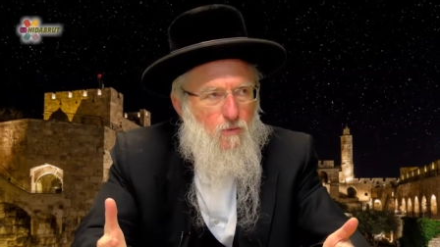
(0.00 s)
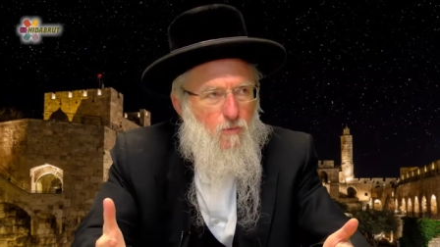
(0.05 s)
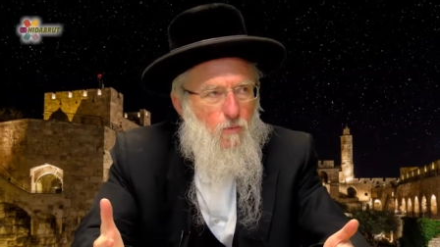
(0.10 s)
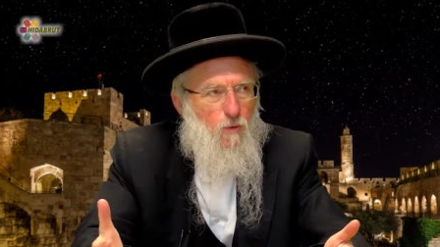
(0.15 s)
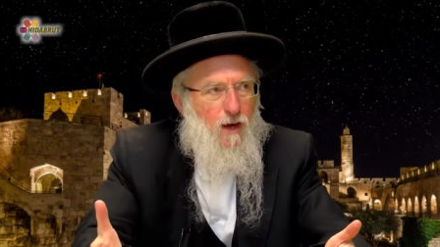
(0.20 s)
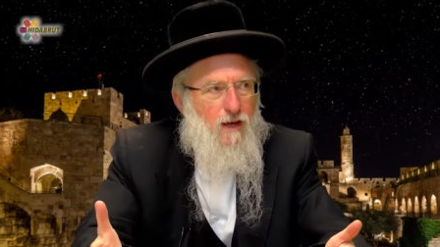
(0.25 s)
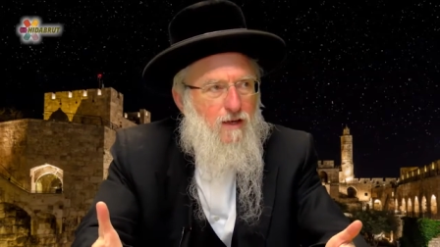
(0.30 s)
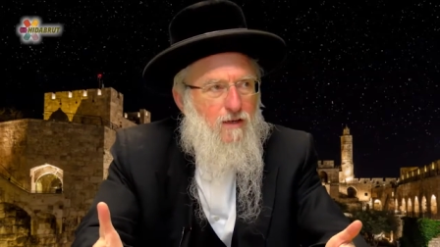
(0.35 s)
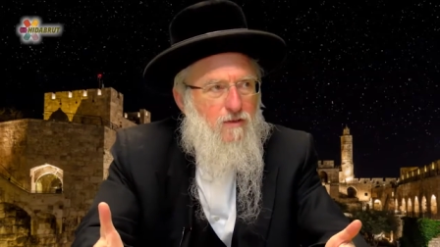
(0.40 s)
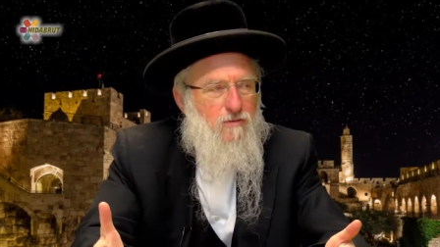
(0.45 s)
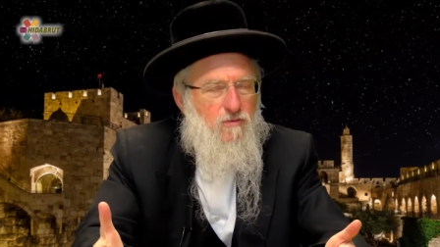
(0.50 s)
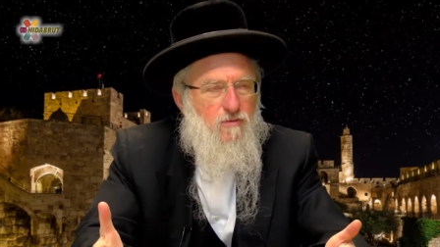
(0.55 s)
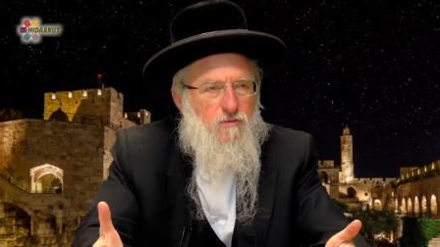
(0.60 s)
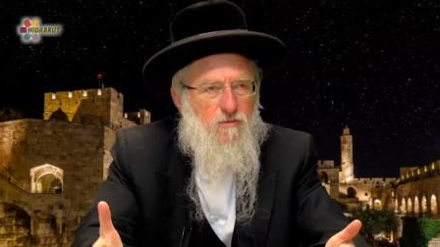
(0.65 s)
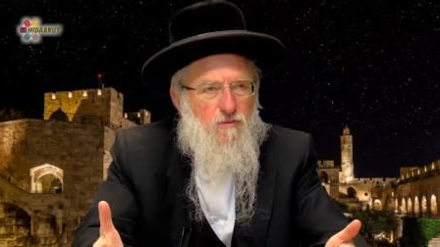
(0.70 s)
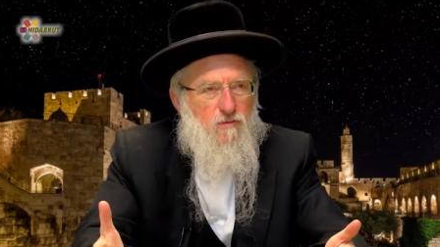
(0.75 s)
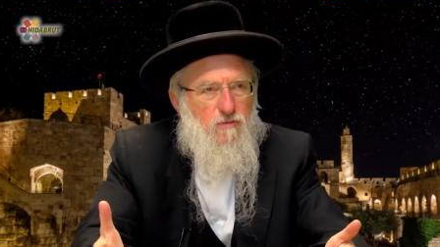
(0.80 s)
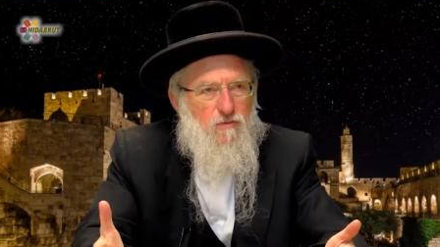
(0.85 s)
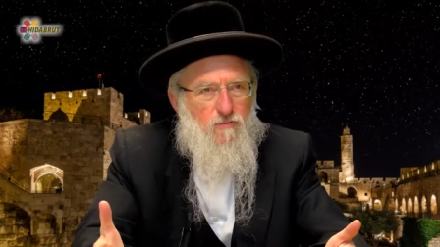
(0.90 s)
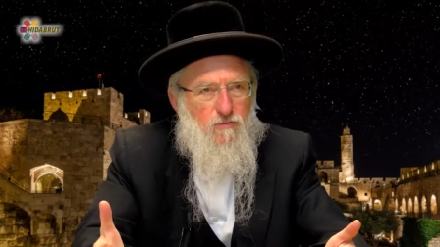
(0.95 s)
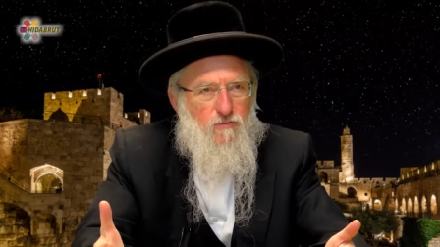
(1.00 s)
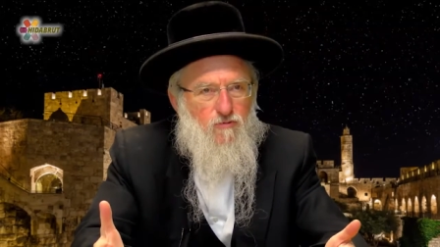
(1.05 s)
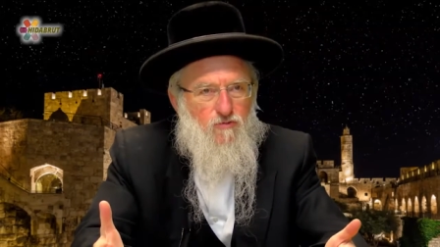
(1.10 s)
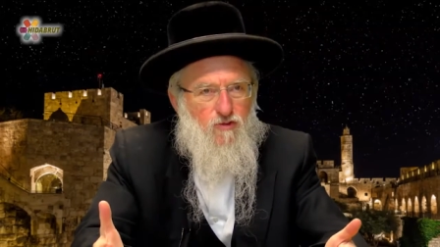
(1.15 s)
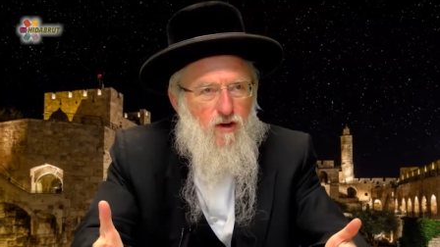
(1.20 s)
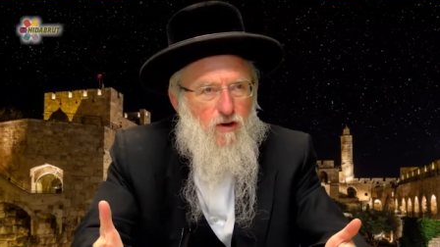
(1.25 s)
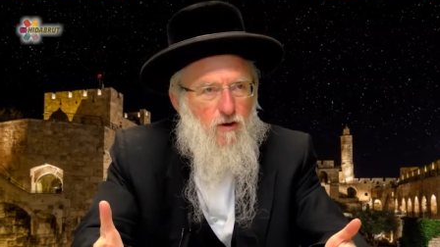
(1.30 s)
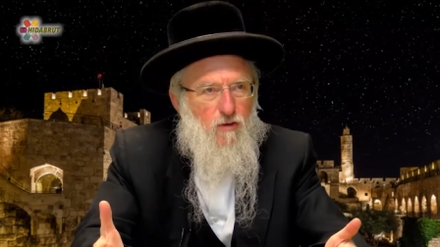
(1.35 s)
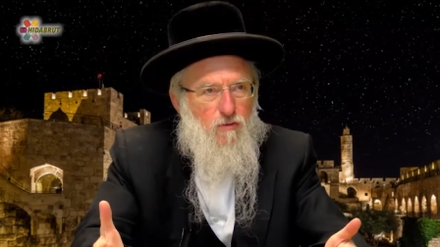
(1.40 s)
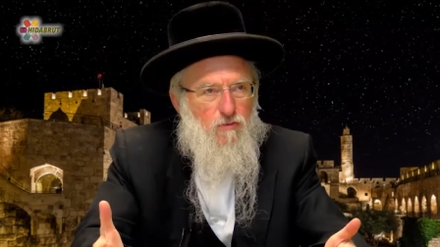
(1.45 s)
why didn't
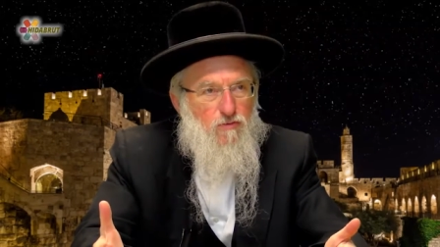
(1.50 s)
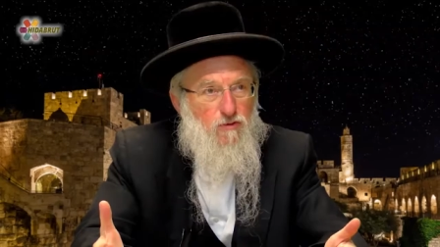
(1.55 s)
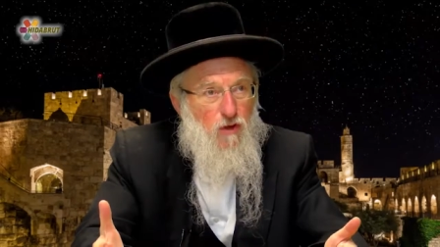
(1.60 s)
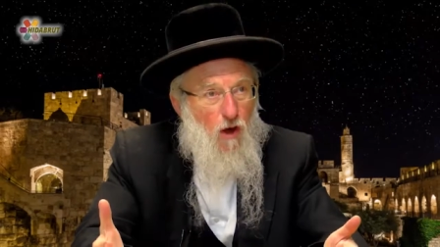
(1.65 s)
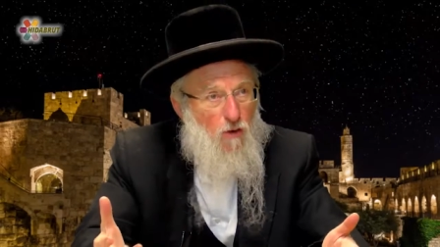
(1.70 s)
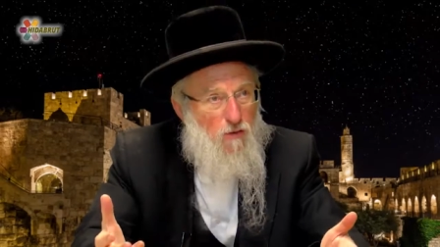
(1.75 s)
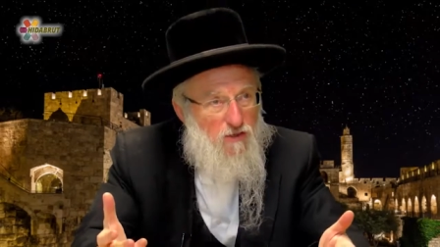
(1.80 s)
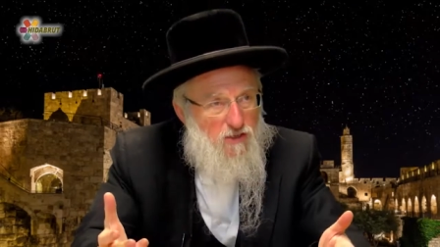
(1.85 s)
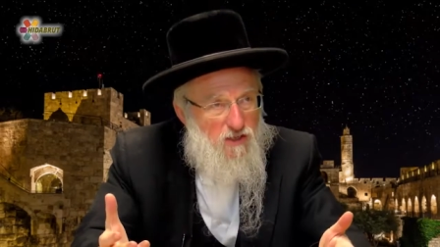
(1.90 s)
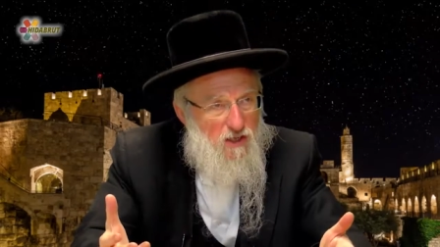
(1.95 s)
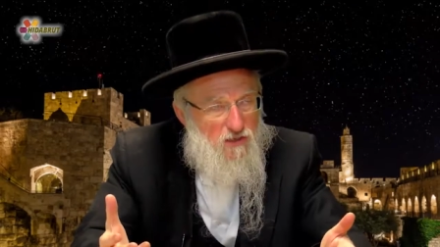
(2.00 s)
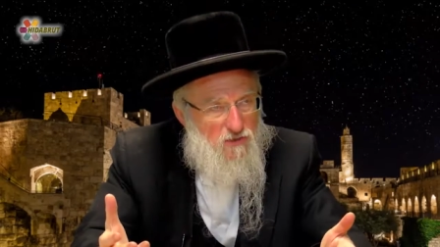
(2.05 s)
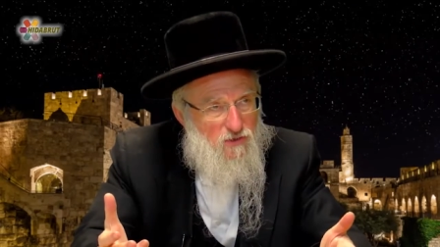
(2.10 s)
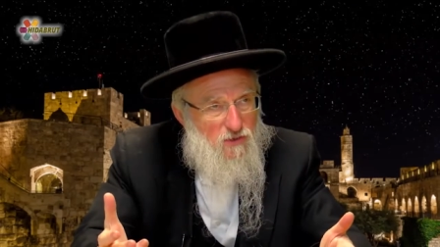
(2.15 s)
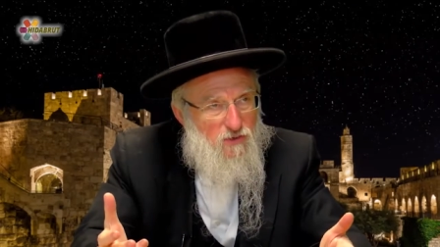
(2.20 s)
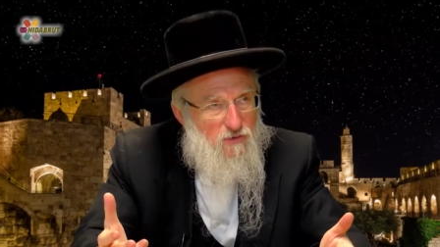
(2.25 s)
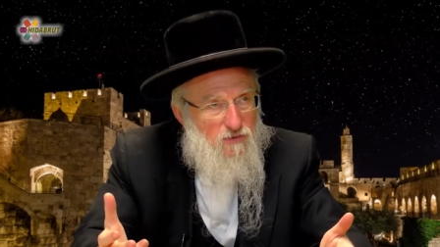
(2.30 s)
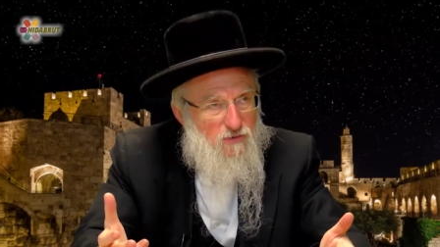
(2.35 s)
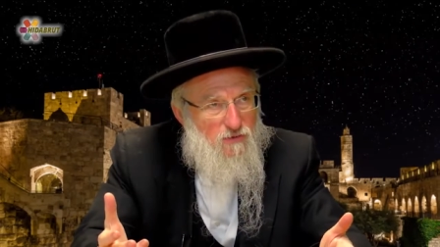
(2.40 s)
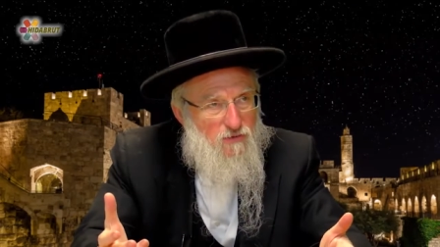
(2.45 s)
Pharaoh notice this?